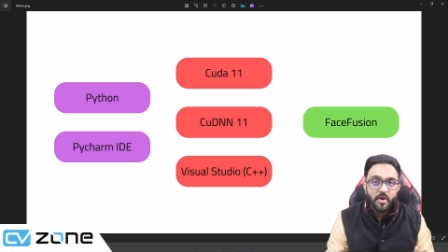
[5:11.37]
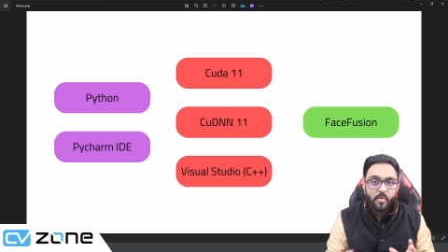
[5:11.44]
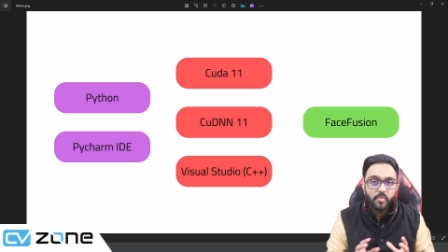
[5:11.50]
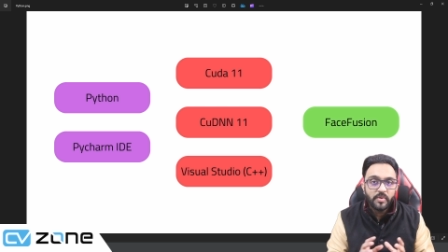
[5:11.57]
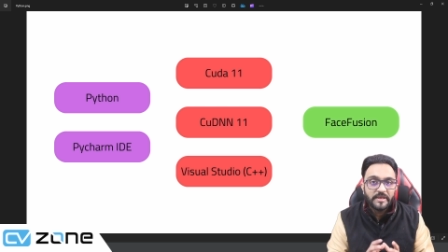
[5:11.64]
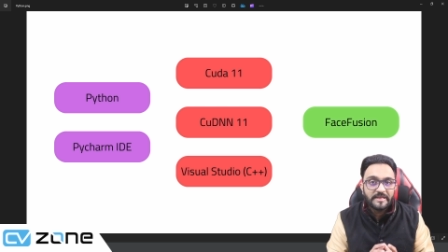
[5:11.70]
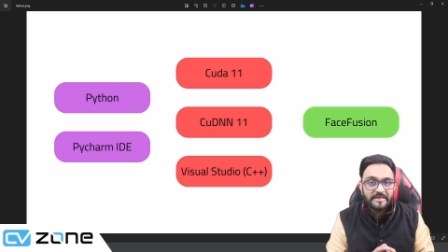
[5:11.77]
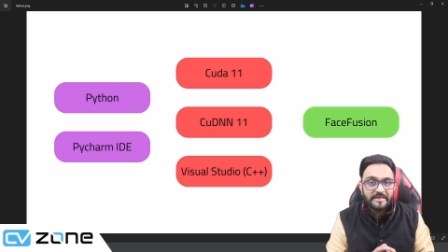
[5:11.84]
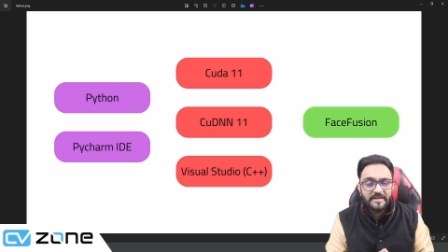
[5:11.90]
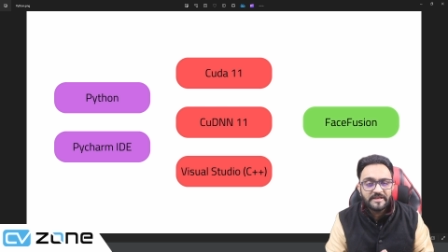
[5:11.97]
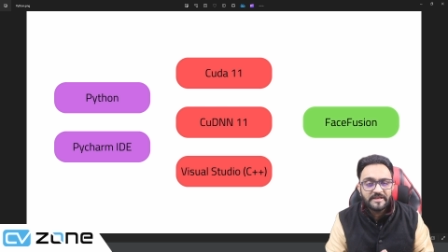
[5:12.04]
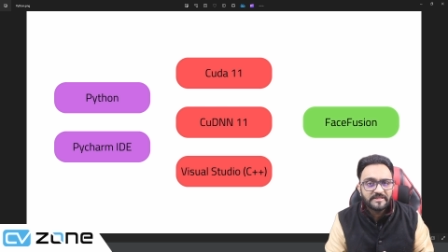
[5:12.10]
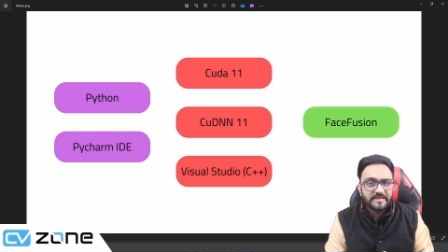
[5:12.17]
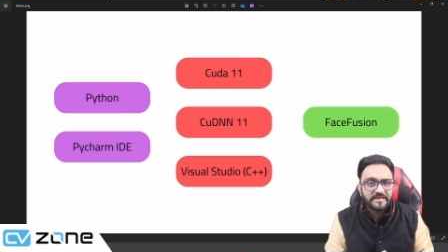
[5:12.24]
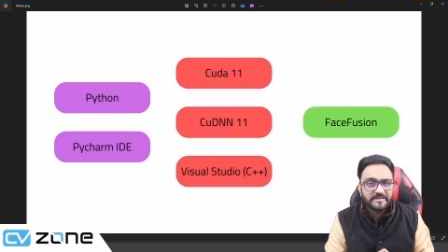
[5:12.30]
we
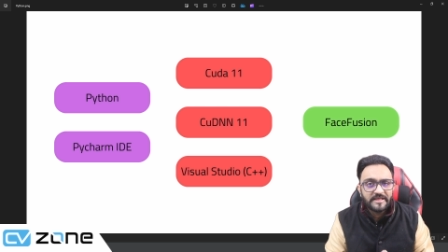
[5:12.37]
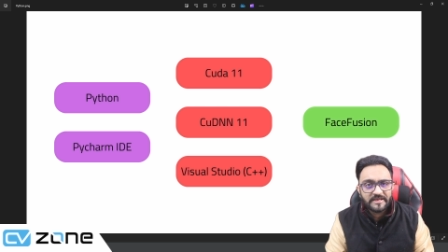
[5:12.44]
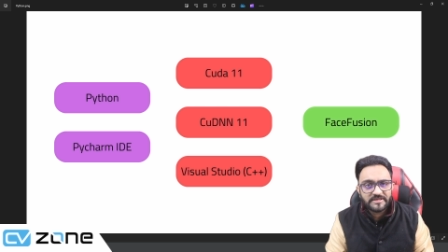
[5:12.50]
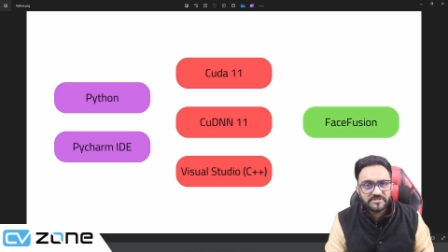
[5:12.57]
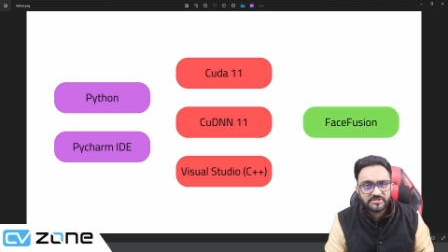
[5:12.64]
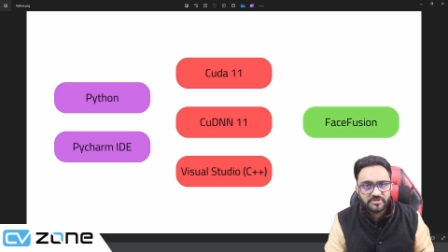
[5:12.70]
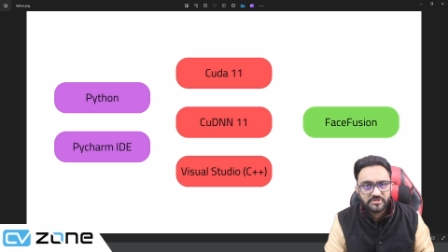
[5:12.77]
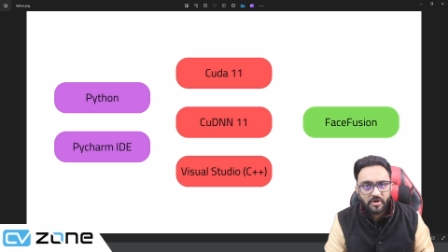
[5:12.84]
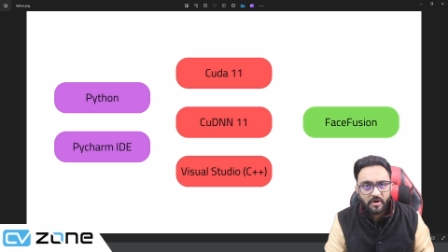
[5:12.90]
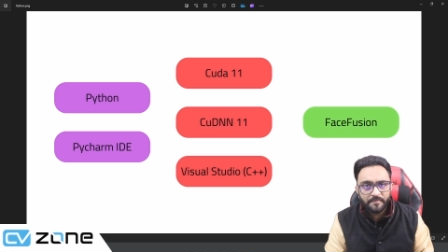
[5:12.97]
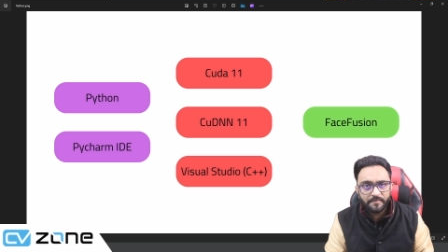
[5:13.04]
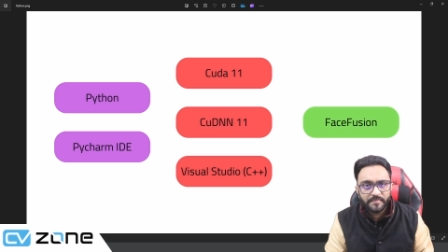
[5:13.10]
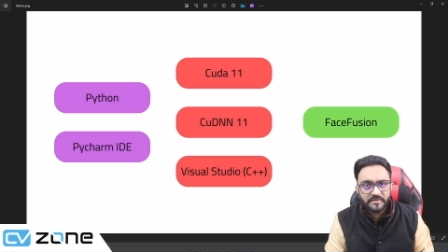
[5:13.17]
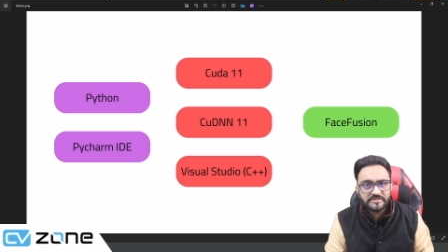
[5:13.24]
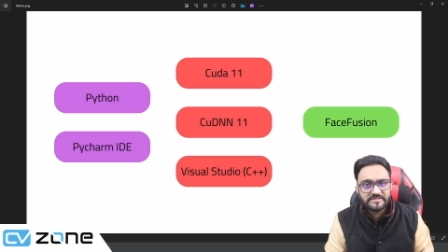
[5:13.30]
need the
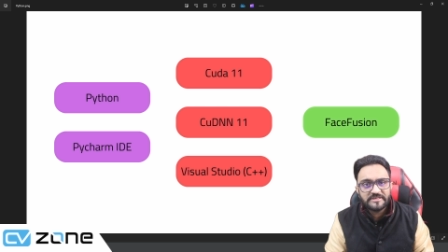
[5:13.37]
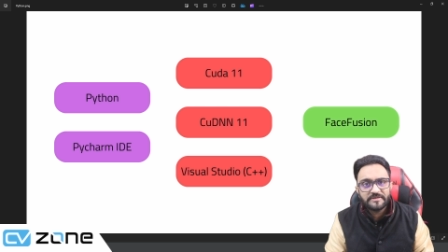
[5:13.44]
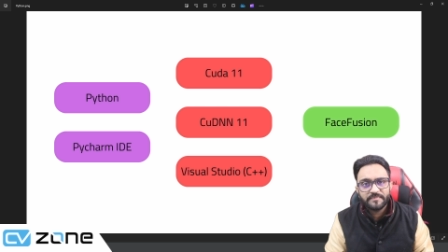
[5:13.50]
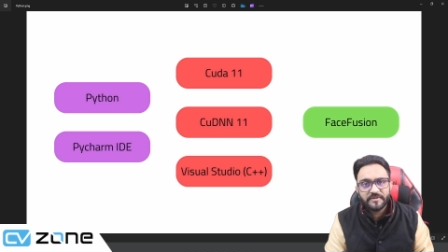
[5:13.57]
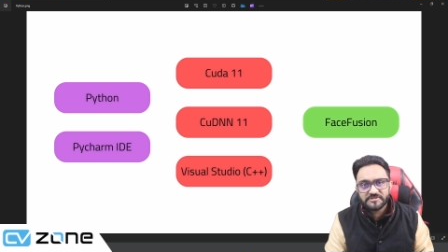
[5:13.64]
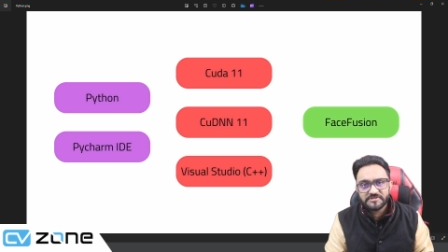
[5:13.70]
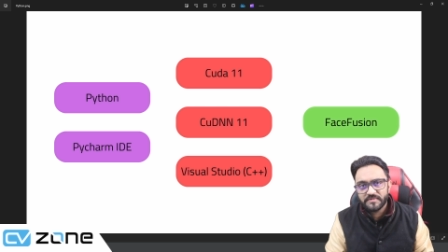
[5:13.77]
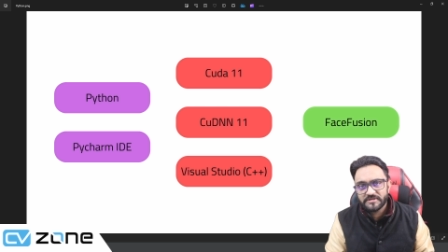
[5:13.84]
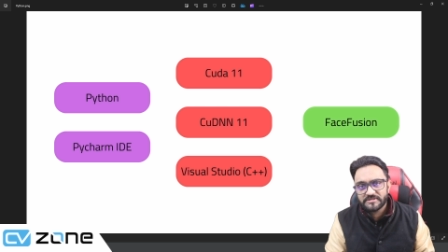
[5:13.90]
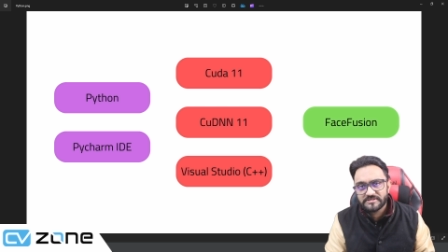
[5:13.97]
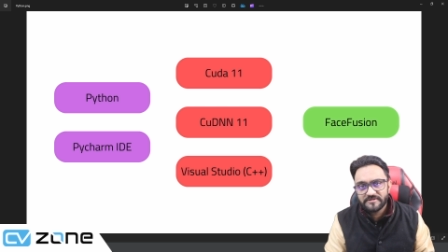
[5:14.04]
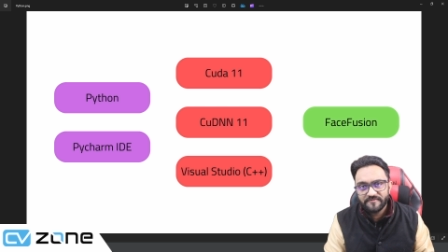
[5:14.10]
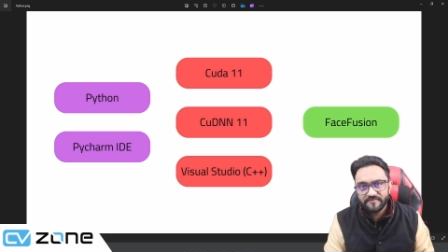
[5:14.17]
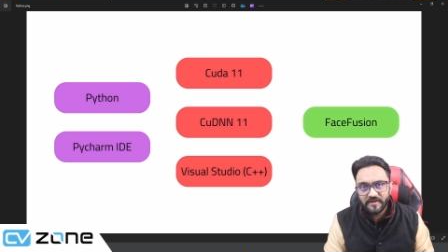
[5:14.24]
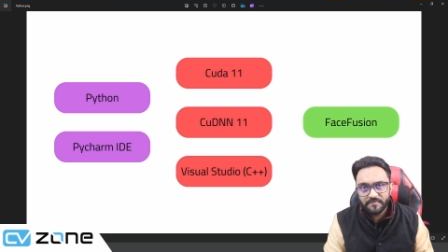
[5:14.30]
desktop C++
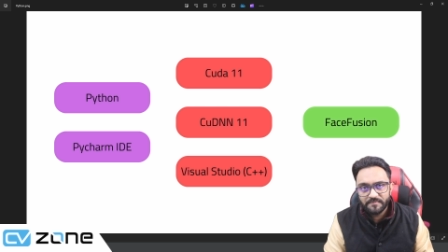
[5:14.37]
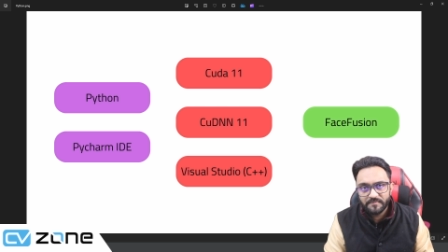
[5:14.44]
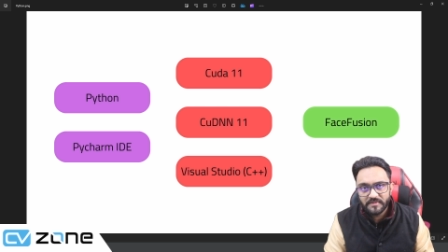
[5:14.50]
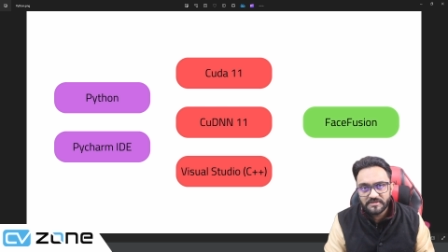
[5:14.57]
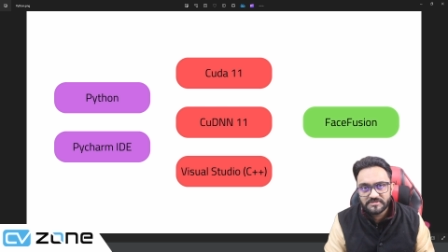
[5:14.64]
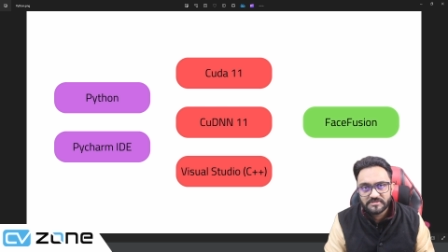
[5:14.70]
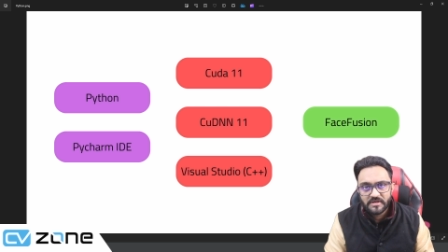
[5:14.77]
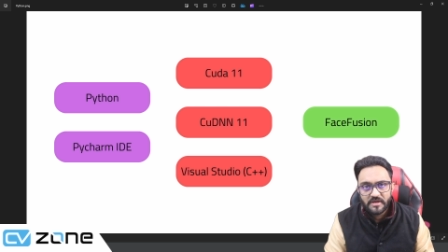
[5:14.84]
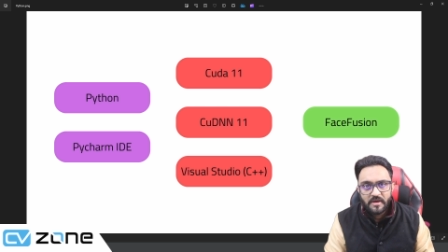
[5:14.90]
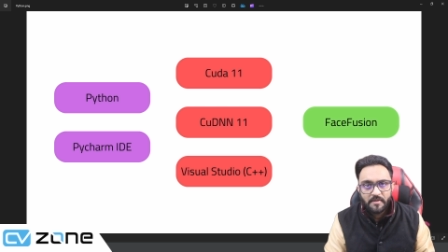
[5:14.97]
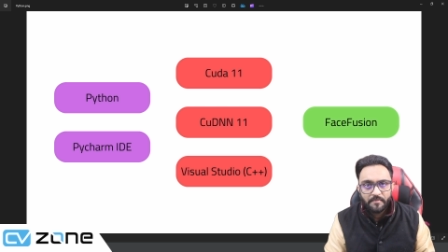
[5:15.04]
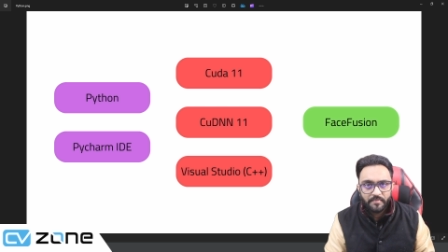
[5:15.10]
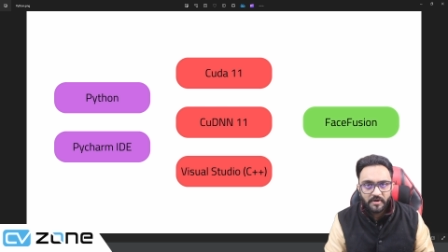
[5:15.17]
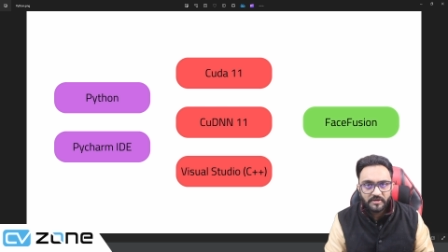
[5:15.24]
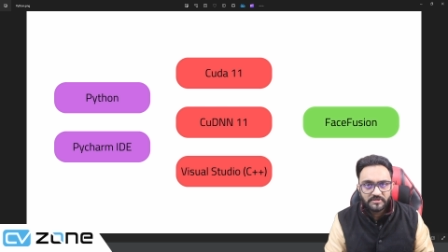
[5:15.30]
development
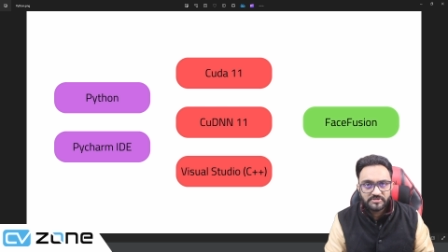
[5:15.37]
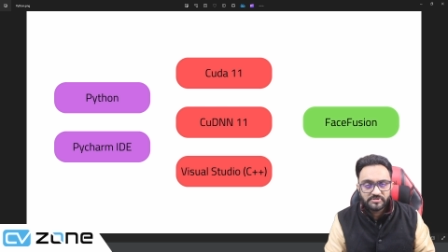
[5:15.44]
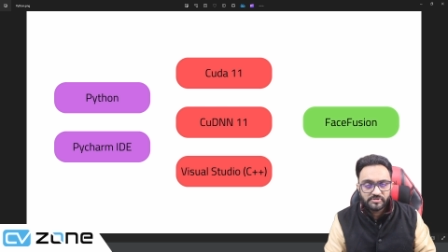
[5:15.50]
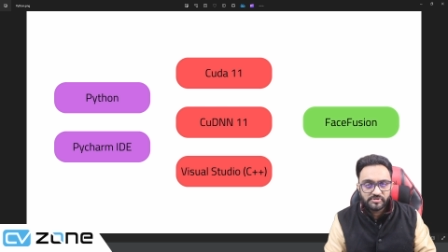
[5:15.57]
parts.